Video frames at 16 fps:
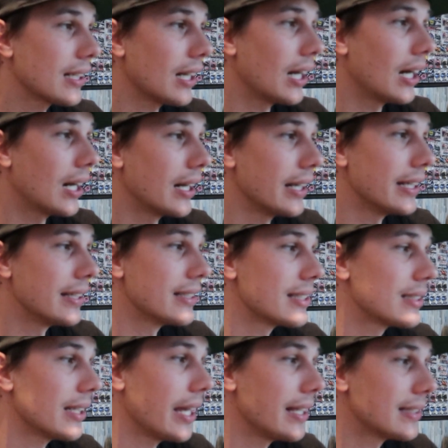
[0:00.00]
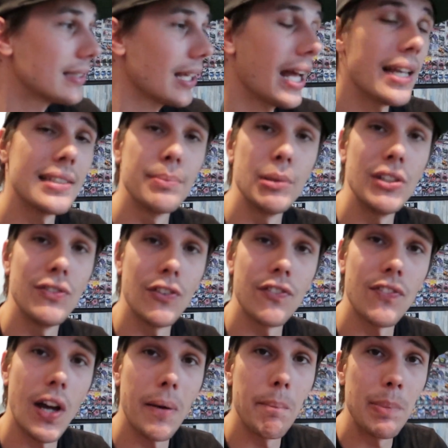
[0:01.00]
car in the States as a bit of a
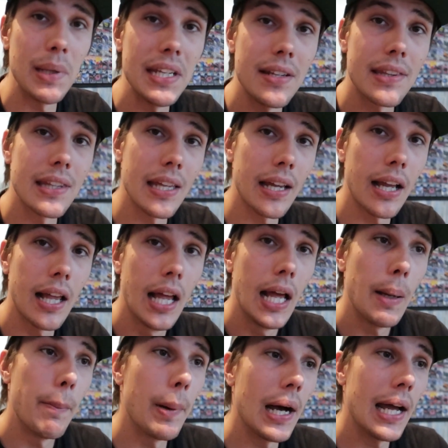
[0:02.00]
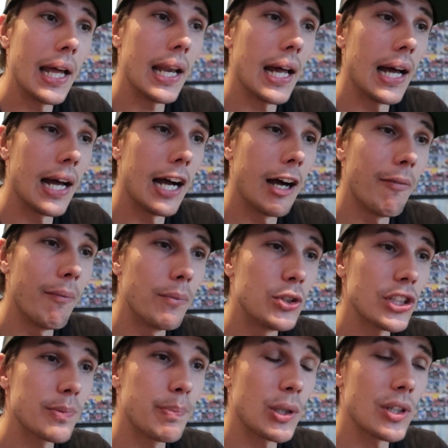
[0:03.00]
fun beta thing, but
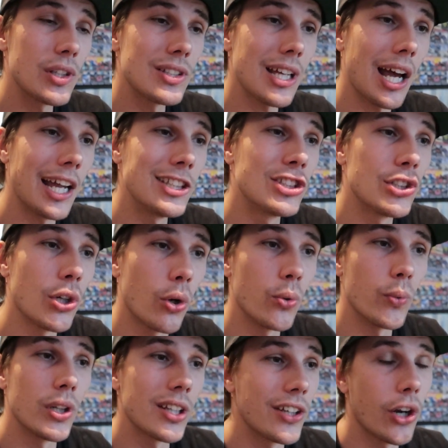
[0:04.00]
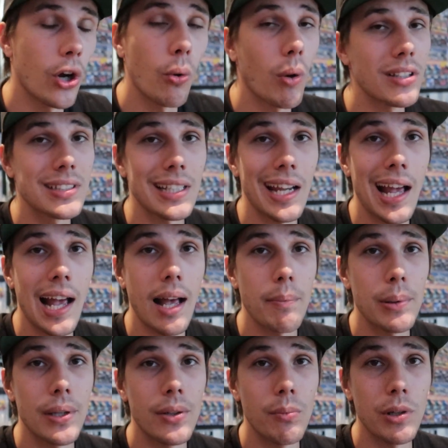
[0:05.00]
just because I don't really know what's going to
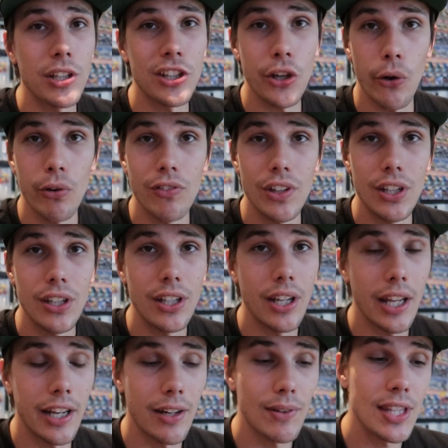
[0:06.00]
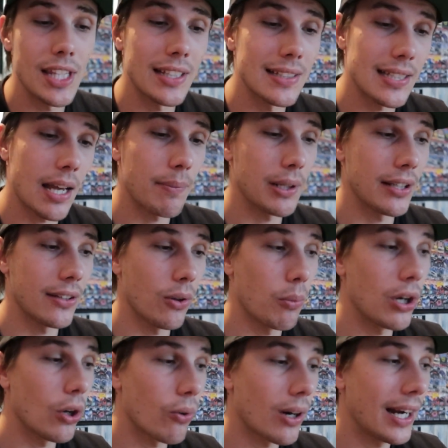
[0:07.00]
happen with COVID and everything that's happening in the
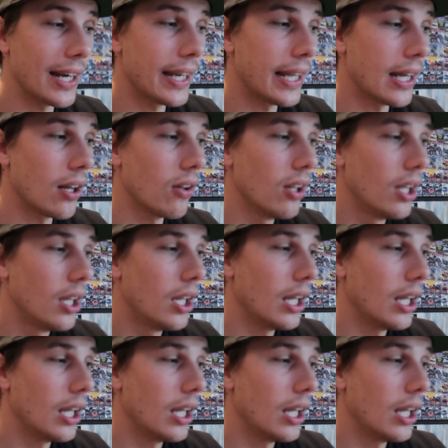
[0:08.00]
world right now,